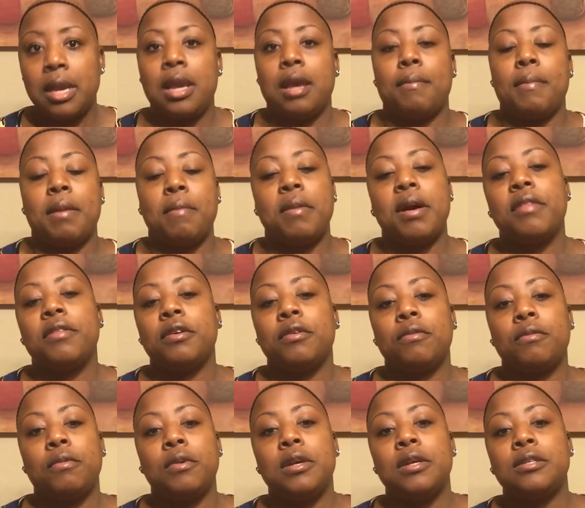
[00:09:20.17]
My mother
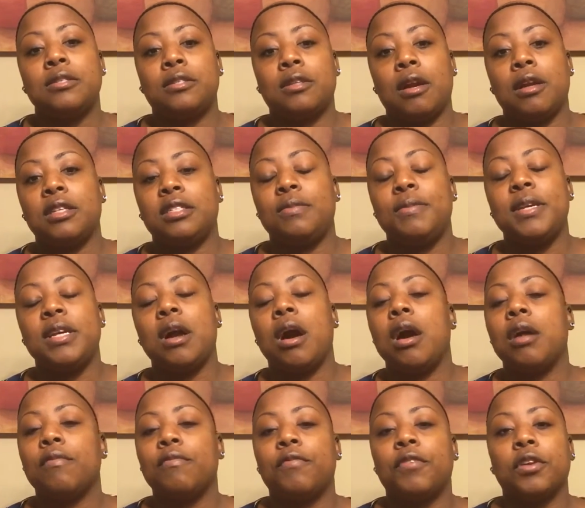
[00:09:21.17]
started to be
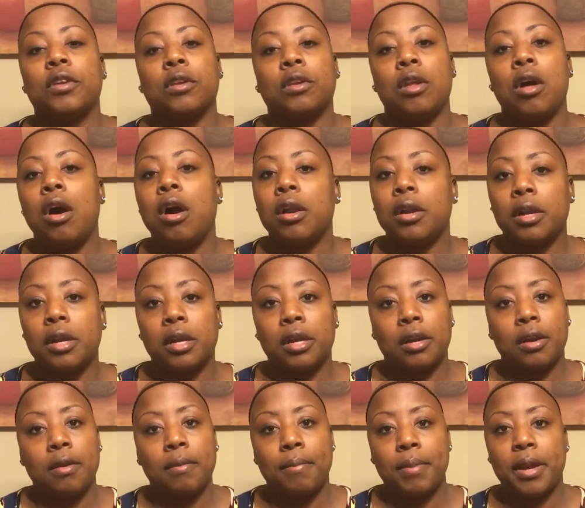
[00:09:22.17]
gone for
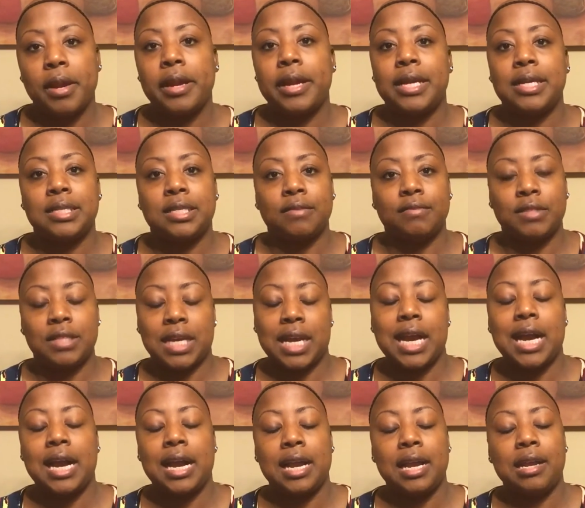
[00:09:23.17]
longer periods of
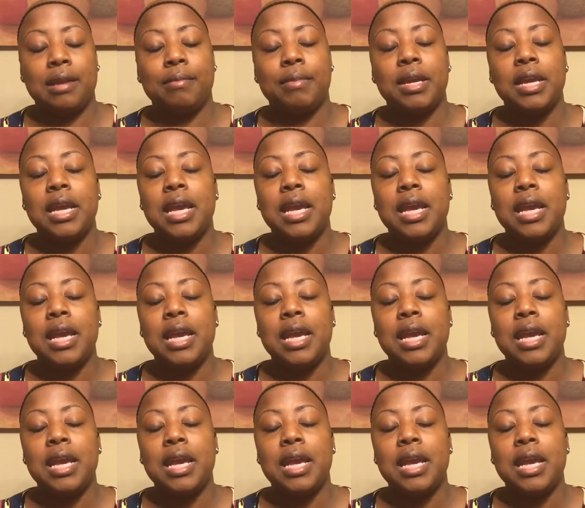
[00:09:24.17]
time.